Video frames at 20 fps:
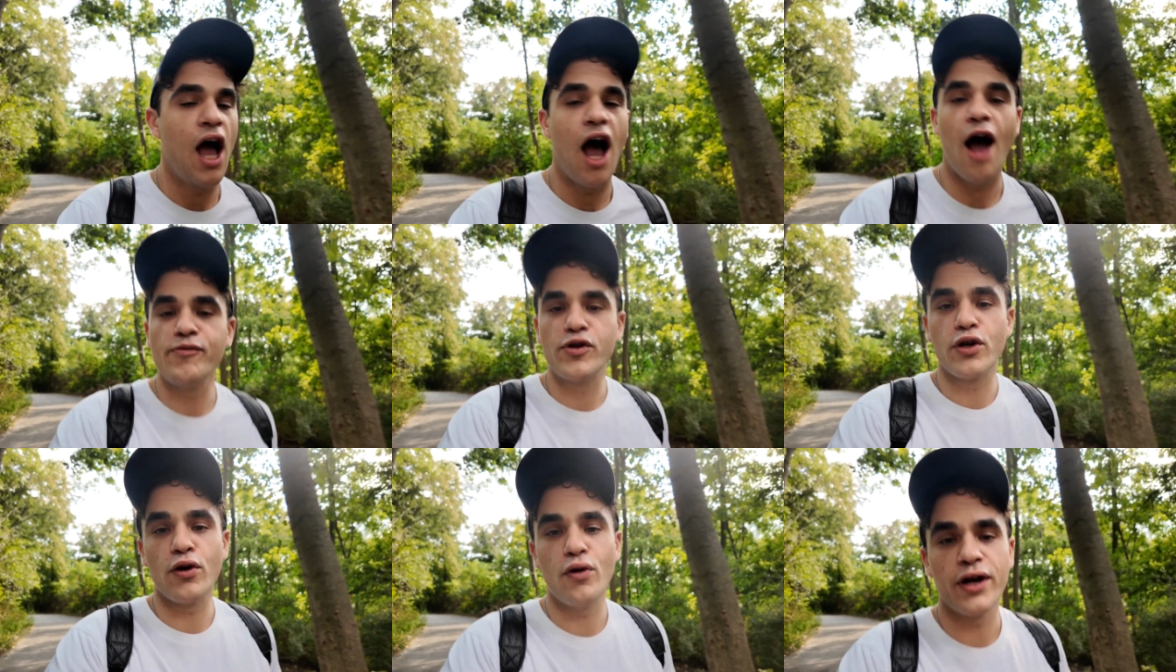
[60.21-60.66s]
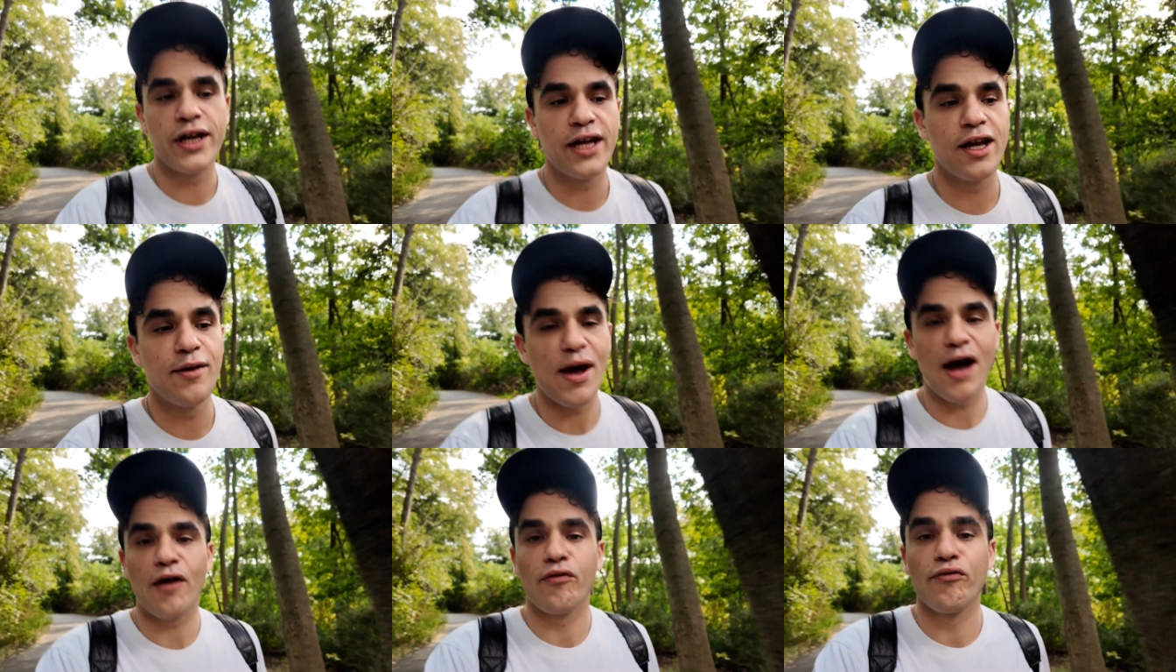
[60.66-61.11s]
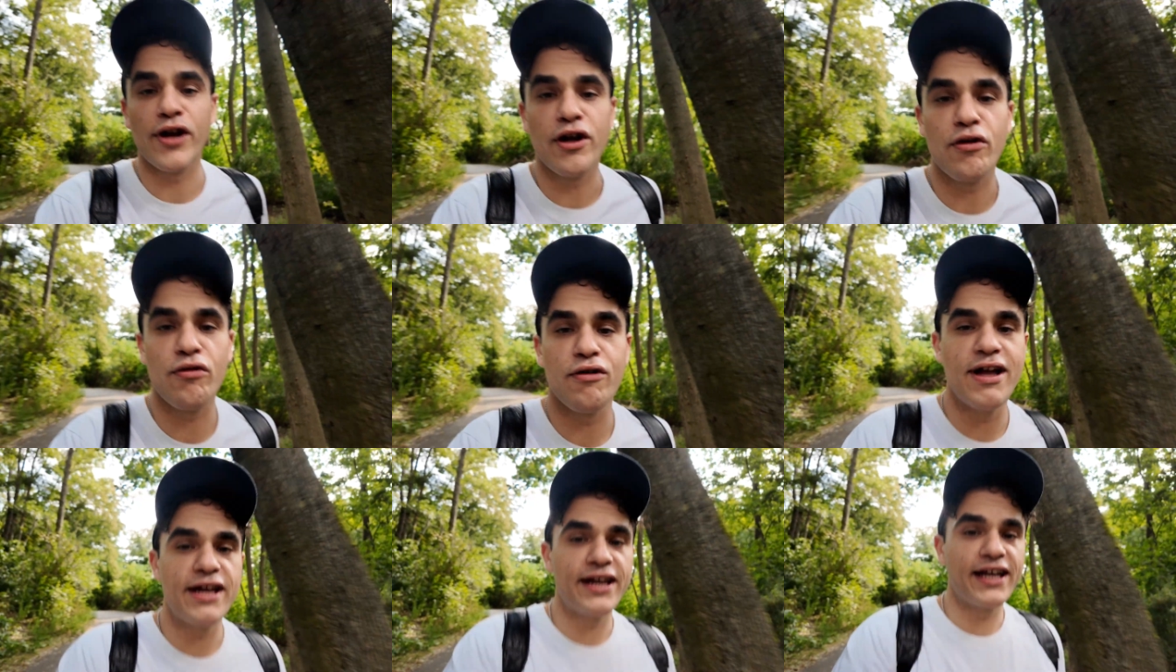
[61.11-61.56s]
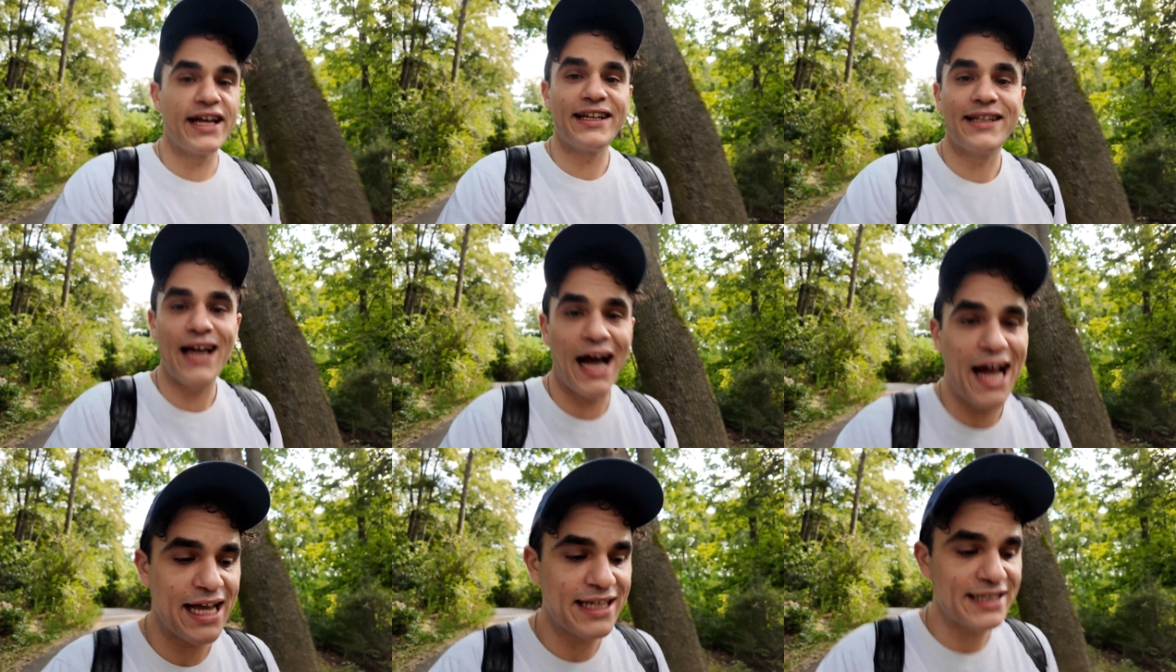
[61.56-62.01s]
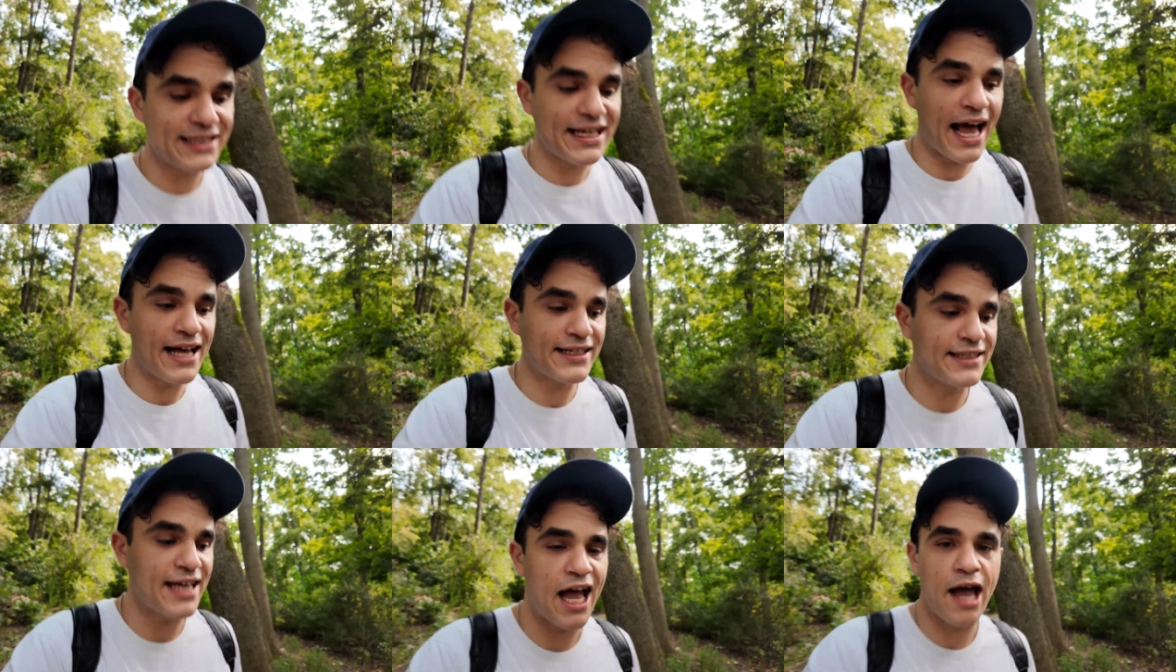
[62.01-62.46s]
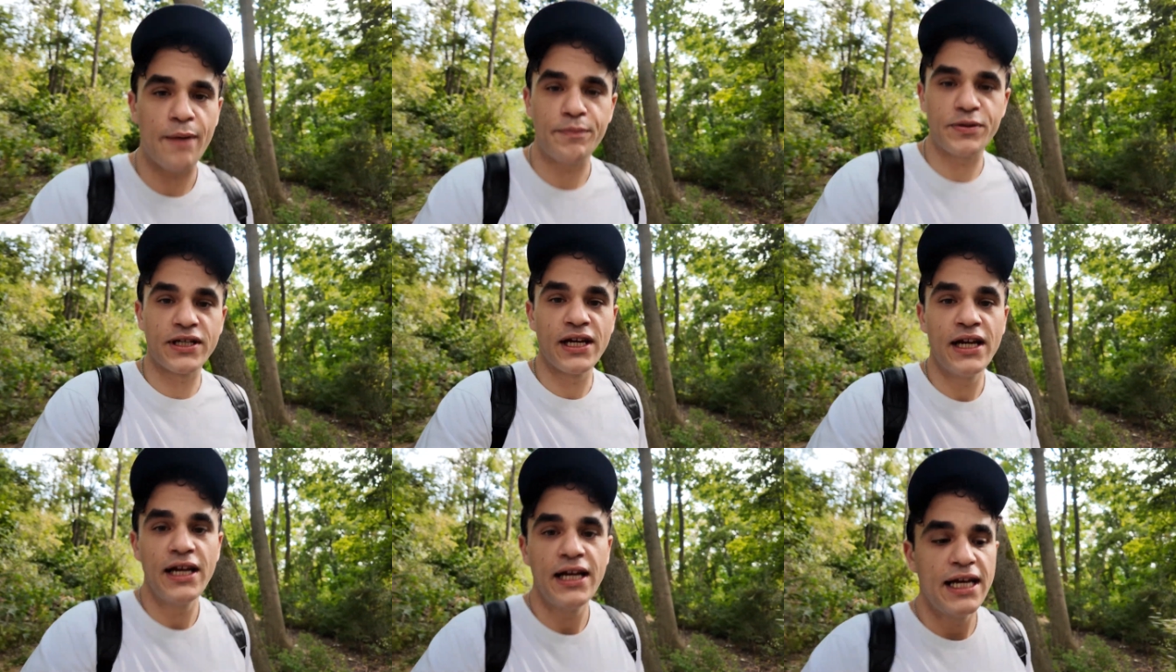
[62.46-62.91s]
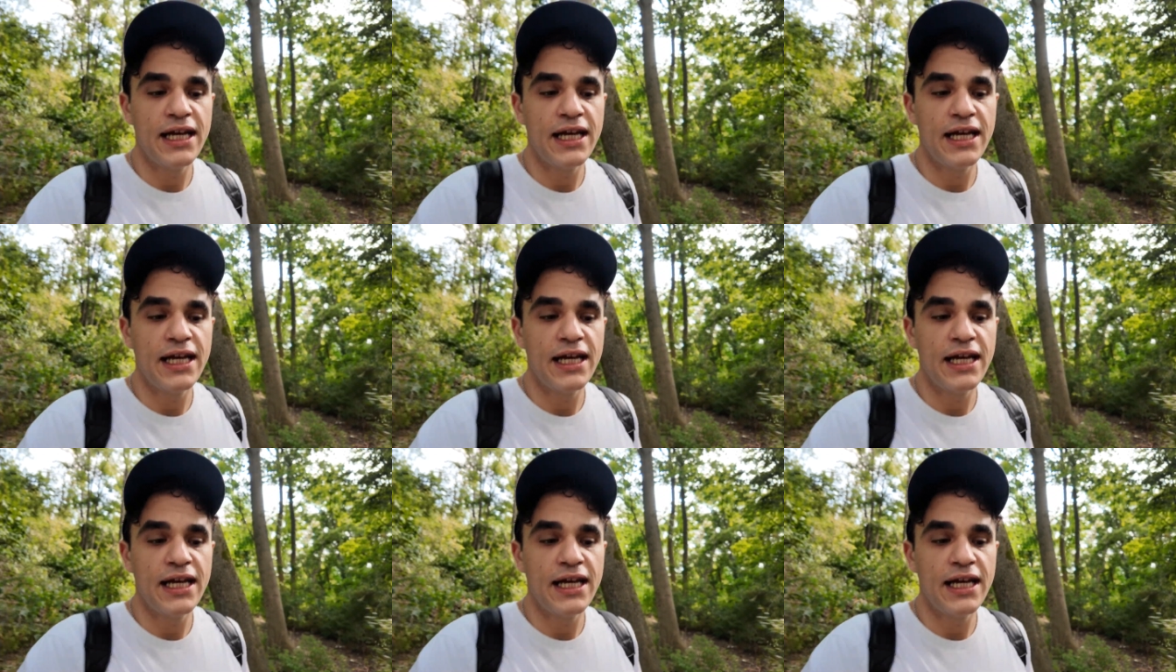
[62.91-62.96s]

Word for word: I'm talking about recreating entire SaaS apps